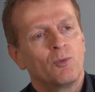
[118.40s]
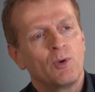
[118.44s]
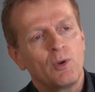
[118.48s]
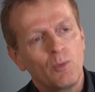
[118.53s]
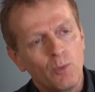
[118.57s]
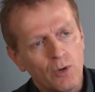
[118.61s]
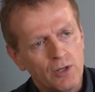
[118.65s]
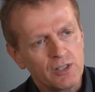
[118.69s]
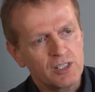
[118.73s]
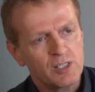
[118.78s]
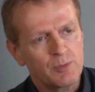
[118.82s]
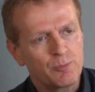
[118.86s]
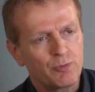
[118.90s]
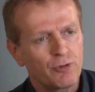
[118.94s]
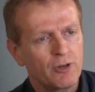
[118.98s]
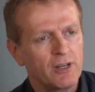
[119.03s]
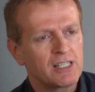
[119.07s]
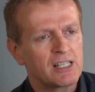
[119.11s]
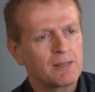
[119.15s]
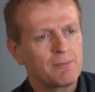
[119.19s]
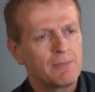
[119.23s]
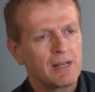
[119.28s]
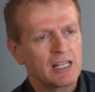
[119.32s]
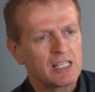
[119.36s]
We weren't
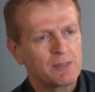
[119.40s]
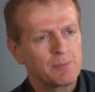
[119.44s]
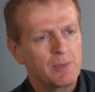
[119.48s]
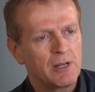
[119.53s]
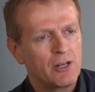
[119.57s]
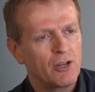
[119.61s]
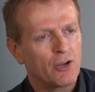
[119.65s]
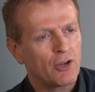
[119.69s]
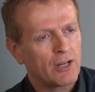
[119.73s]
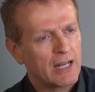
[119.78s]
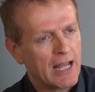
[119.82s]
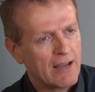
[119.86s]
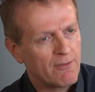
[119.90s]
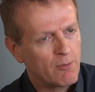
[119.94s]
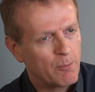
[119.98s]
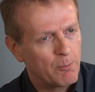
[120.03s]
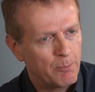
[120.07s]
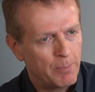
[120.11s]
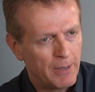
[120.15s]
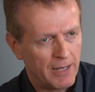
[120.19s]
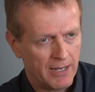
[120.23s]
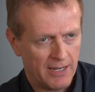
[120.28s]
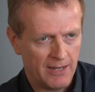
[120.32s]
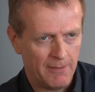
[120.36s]
surprised that mass media could have a
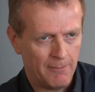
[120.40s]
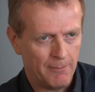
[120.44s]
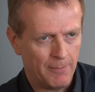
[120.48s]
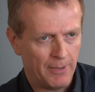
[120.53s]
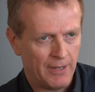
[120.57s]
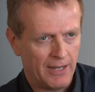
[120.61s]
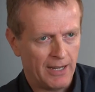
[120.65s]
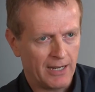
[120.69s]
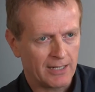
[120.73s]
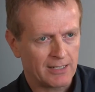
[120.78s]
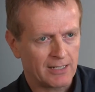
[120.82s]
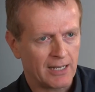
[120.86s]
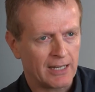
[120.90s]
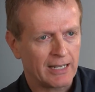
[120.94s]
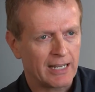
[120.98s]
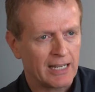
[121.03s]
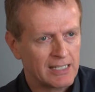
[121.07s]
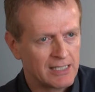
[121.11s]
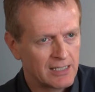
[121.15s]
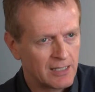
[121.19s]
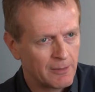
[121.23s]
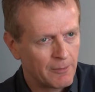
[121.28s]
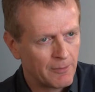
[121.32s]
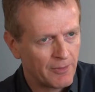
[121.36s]
big impact. I
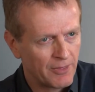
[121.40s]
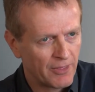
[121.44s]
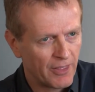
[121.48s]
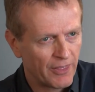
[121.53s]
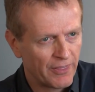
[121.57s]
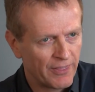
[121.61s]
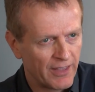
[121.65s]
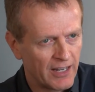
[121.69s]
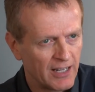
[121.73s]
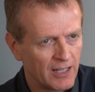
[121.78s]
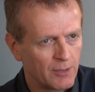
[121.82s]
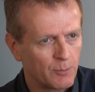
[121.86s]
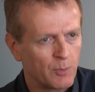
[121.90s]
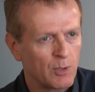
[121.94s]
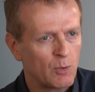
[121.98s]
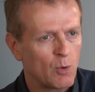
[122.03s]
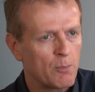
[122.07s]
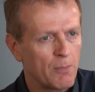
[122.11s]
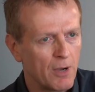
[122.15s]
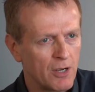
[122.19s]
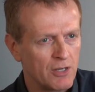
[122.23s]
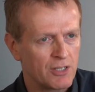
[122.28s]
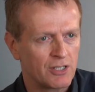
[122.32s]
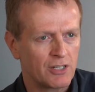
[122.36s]
guess the thing that we
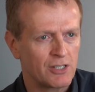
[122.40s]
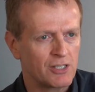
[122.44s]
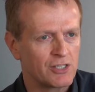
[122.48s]
were most